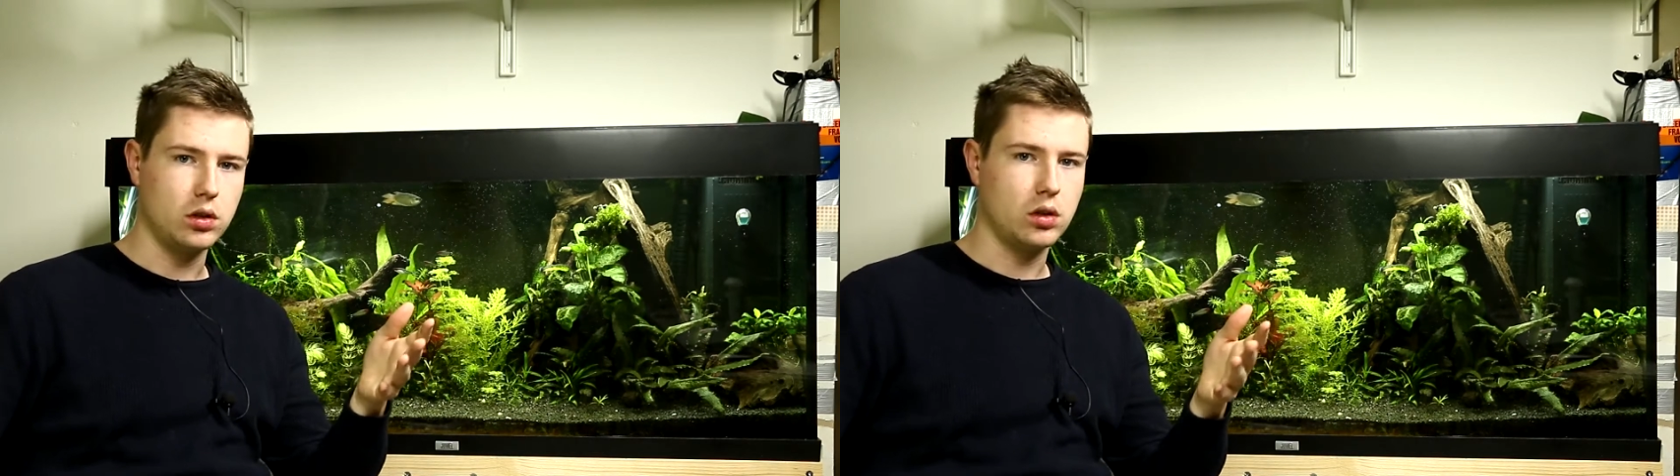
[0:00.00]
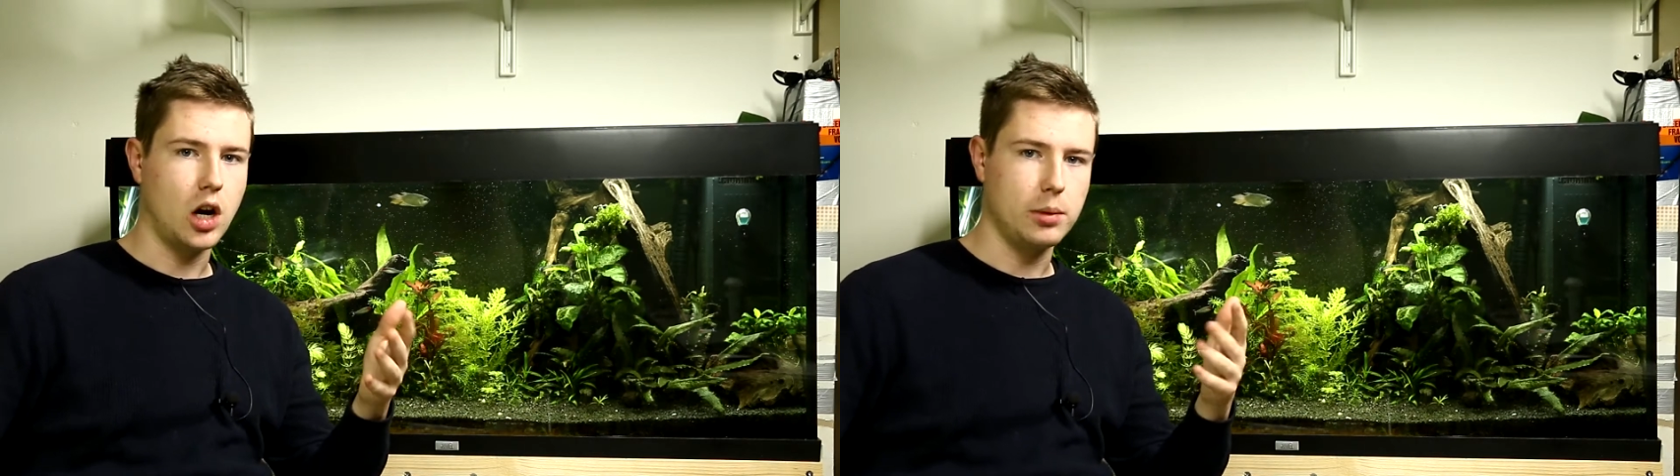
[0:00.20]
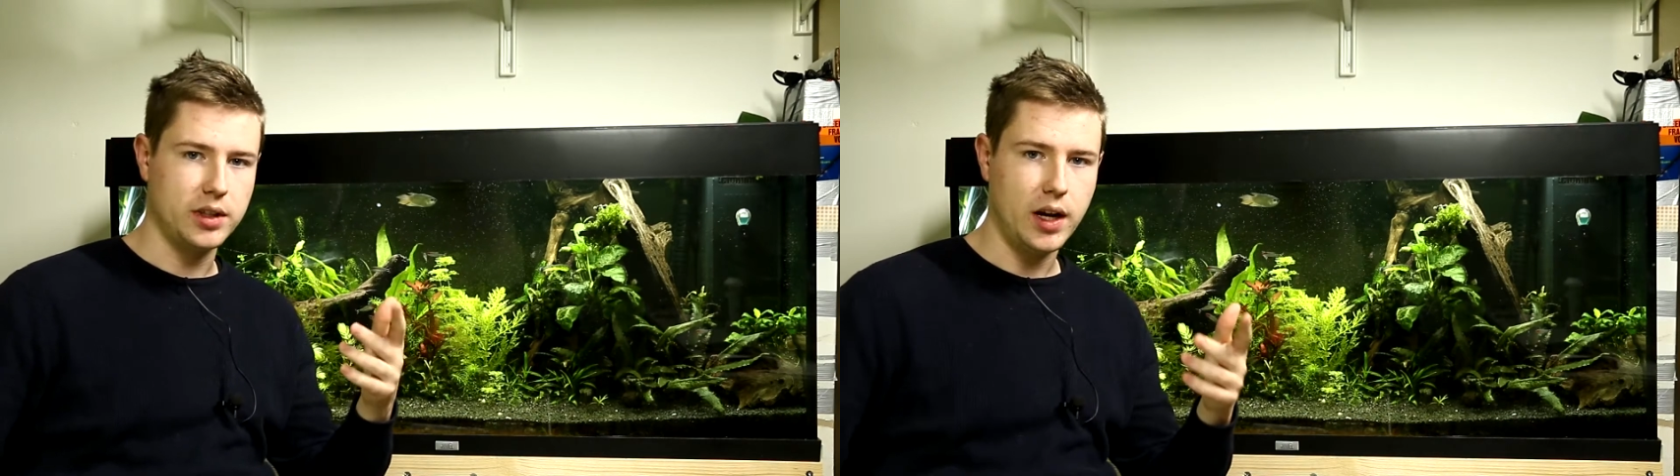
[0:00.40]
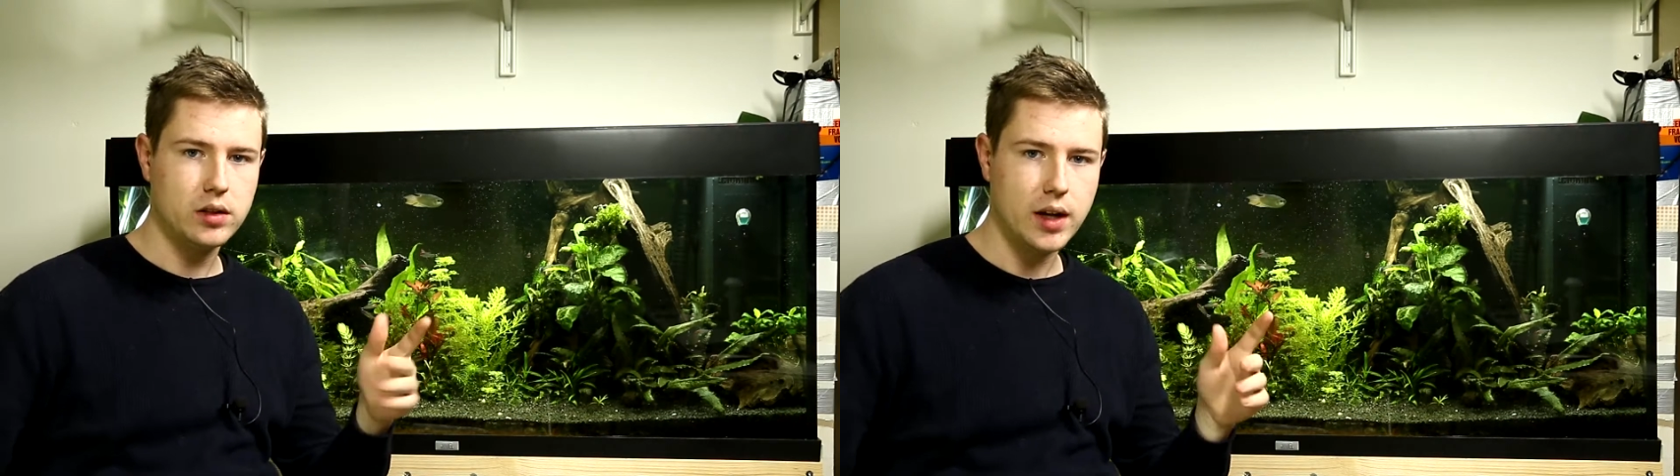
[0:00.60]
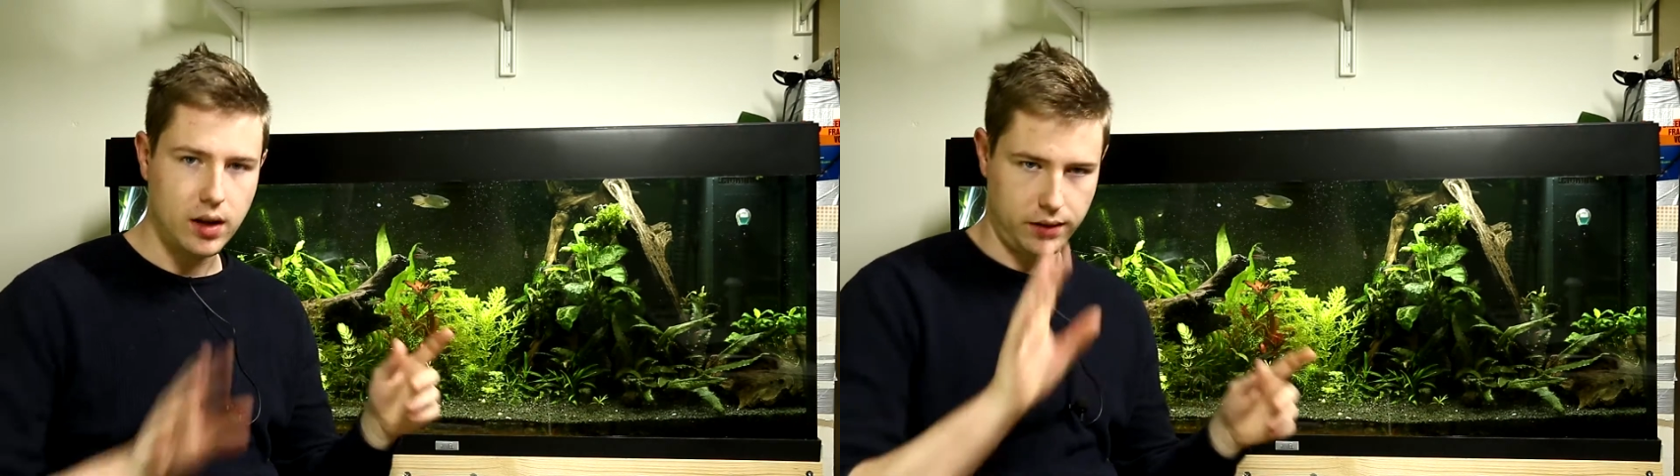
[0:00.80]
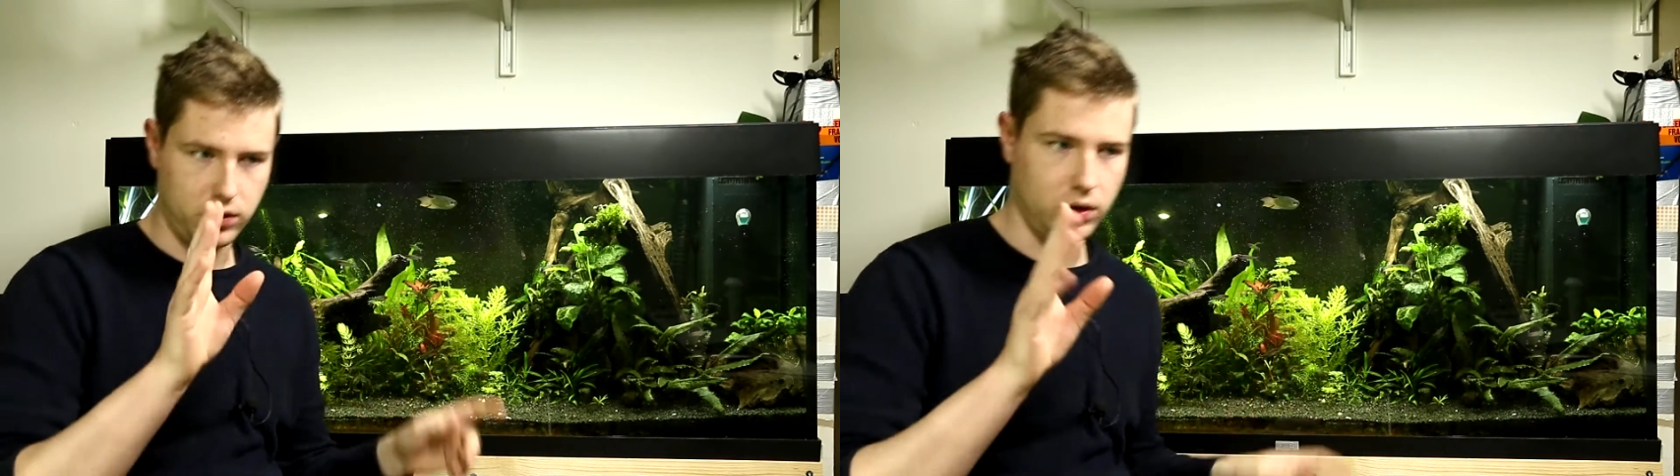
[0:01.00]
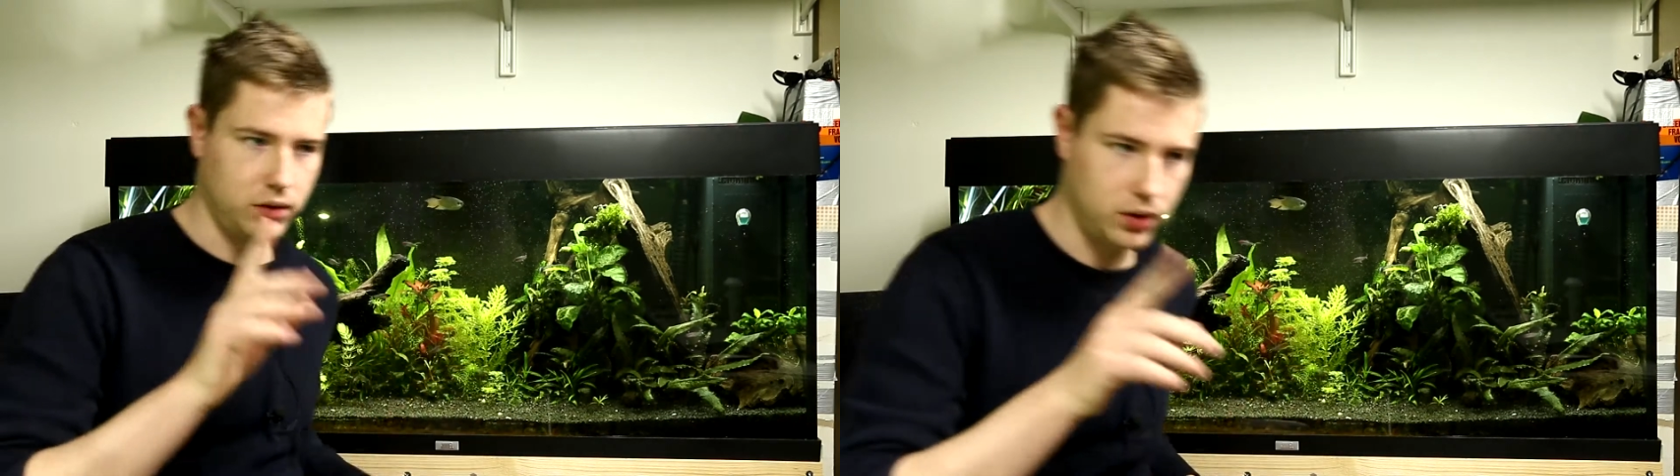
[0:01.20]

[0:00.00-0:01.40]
carbon dioxide. I've got